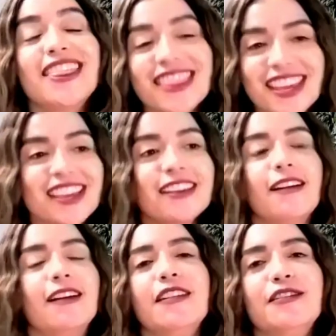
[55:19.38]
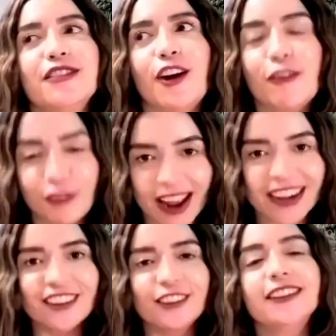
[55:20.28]
think of a
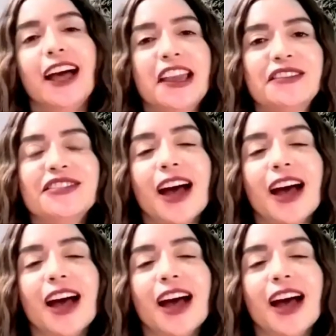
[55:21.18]
radical life